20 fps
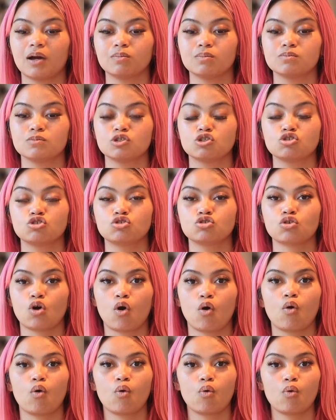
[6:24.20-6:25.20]
I'm
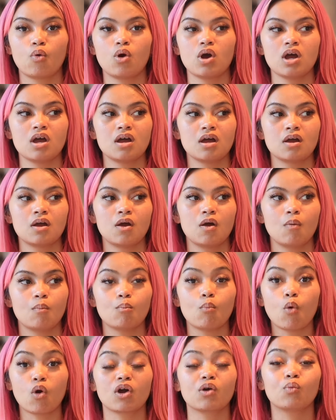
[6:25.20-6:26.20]
so
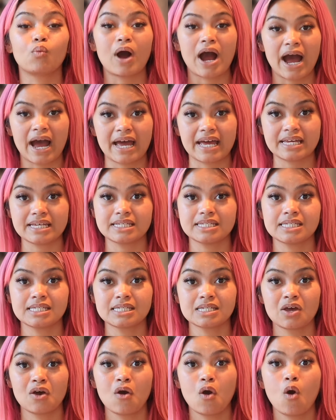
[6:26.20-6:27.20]
more
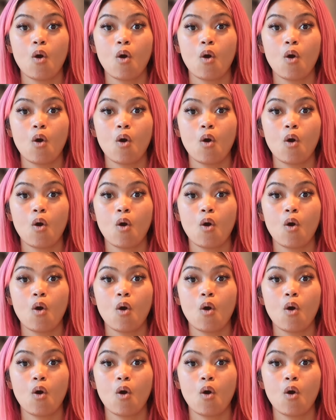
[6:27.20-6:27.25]
wise,